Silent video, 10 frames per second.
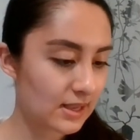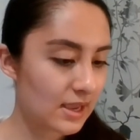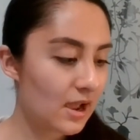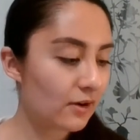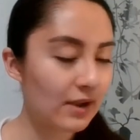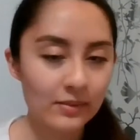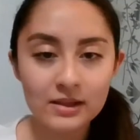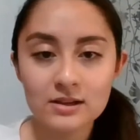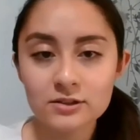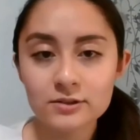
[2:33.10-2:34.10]
Okay,
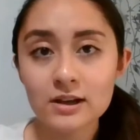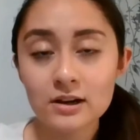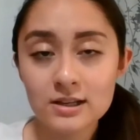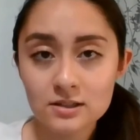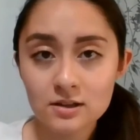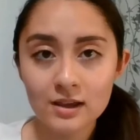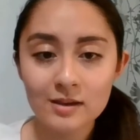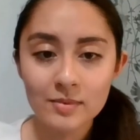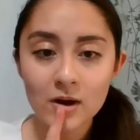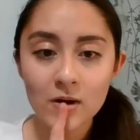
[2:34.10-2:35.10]
so here he's talking
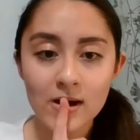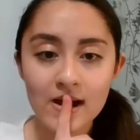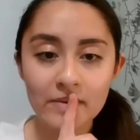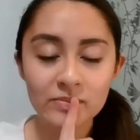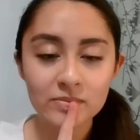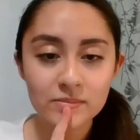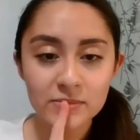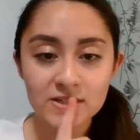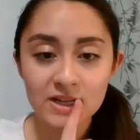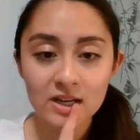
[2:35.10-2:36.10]
about um,
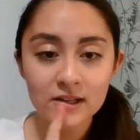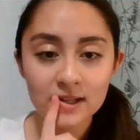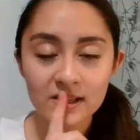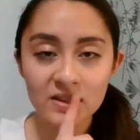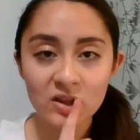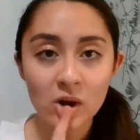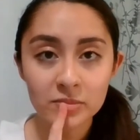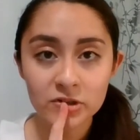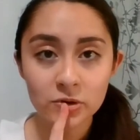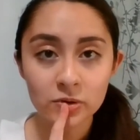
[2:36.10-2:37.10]
particularly the
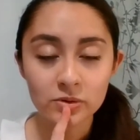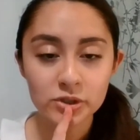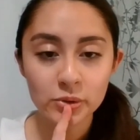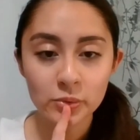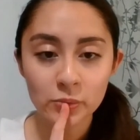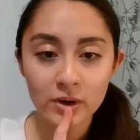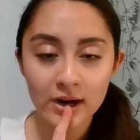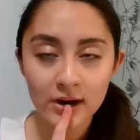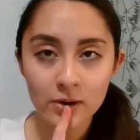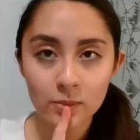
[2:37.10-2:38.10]
embouchure hole, so
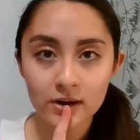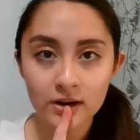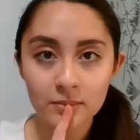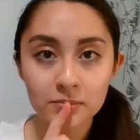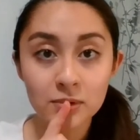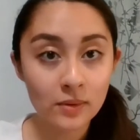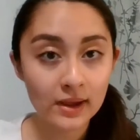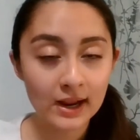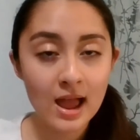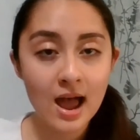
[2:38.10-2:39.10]
where we are
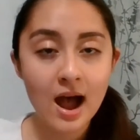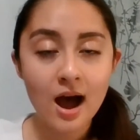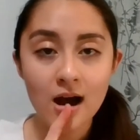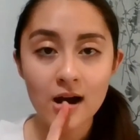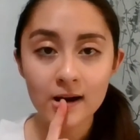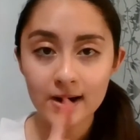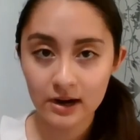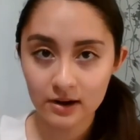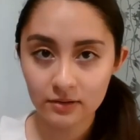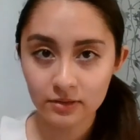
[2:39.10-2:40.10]
blowing uh, our air
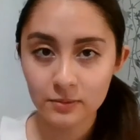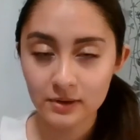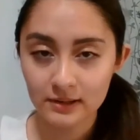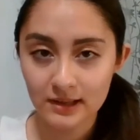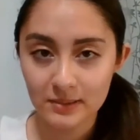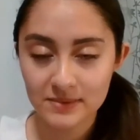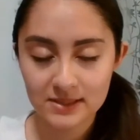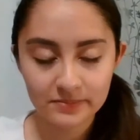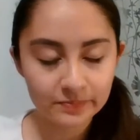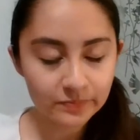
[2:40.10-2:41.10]
out through our lips.
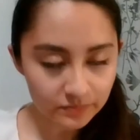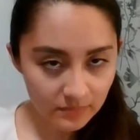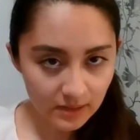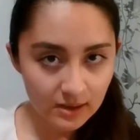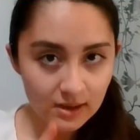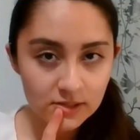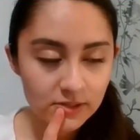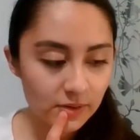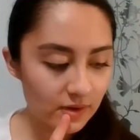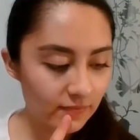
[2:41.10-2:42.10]

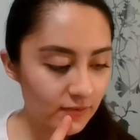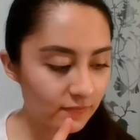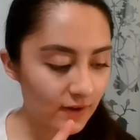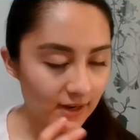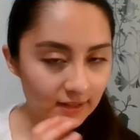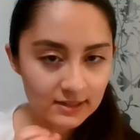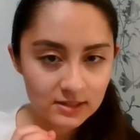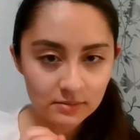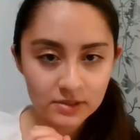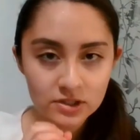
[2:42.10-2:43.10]
So if you find that's a
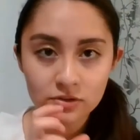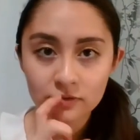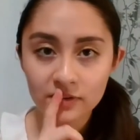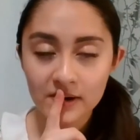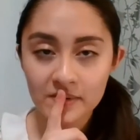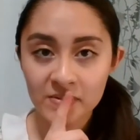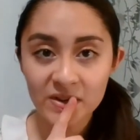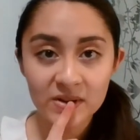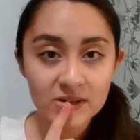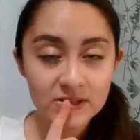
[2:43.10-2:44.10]
little bit too firm, what you
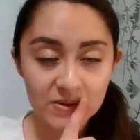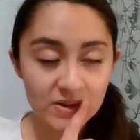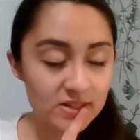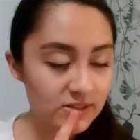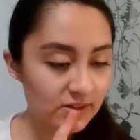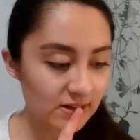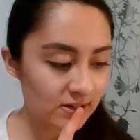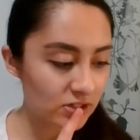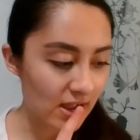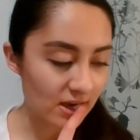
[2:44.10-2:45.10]
can do is you can
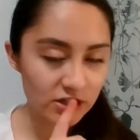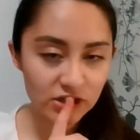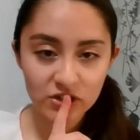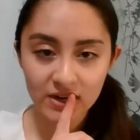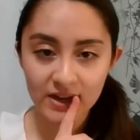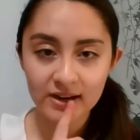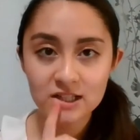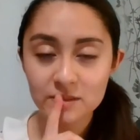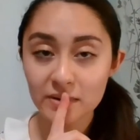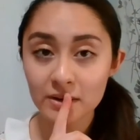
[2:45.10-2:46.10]
actually try and
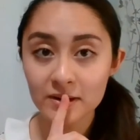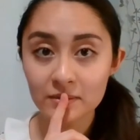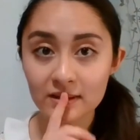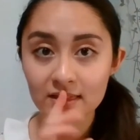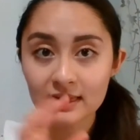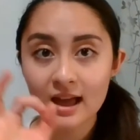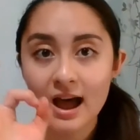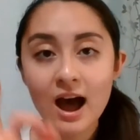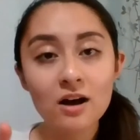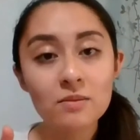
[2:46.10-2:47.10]
experiment with
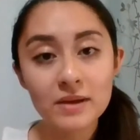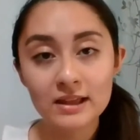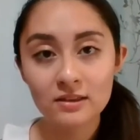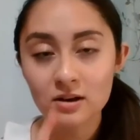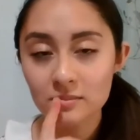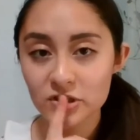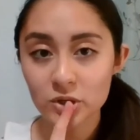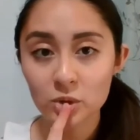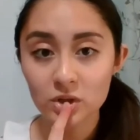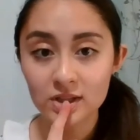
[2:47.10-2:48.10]
how big the embouchure
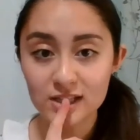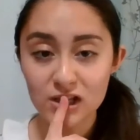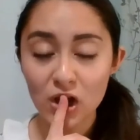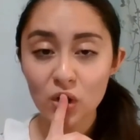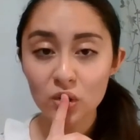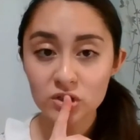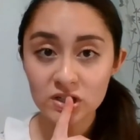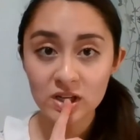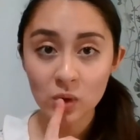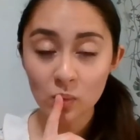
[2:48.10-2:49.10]
hole is. Do you
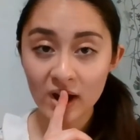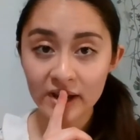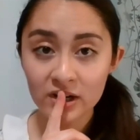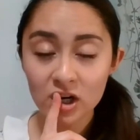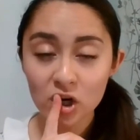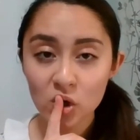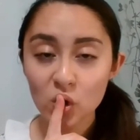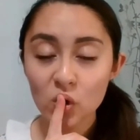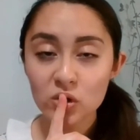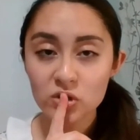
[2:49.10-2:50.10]
need it wider?
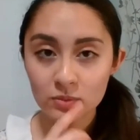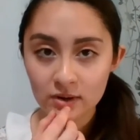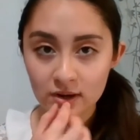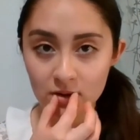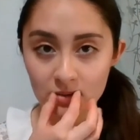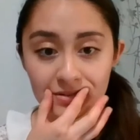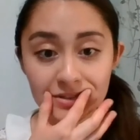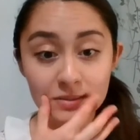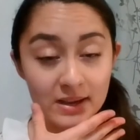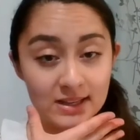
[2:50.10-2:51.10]
Do you want it
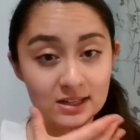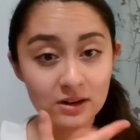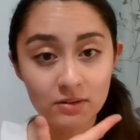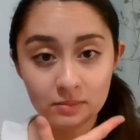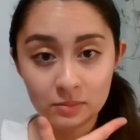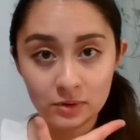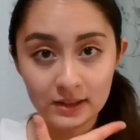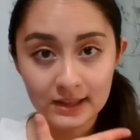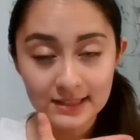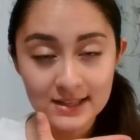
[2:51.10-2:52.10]
spaced out more
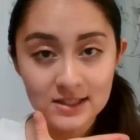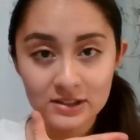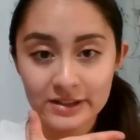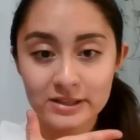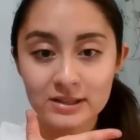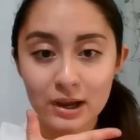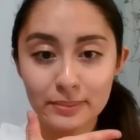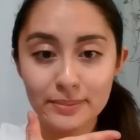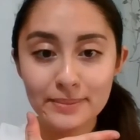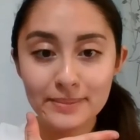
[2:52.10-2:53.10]
like this onto the side,
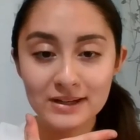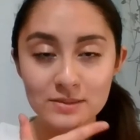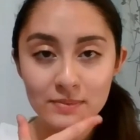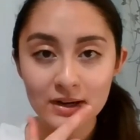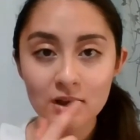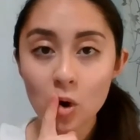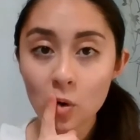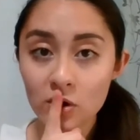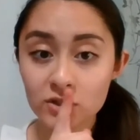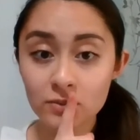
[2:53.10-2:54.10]
like spread out,
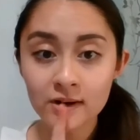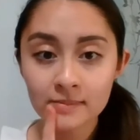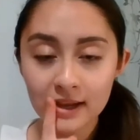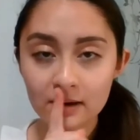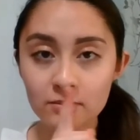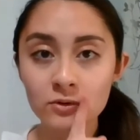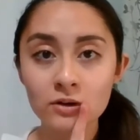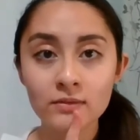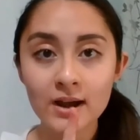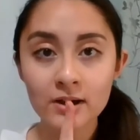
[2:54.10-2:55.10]
or do you want to make it more
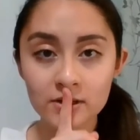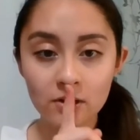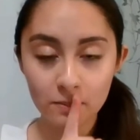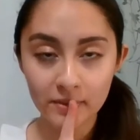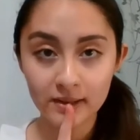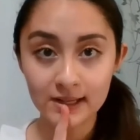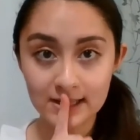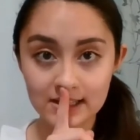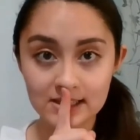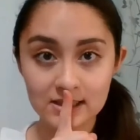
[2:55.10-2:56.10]
round and open like this?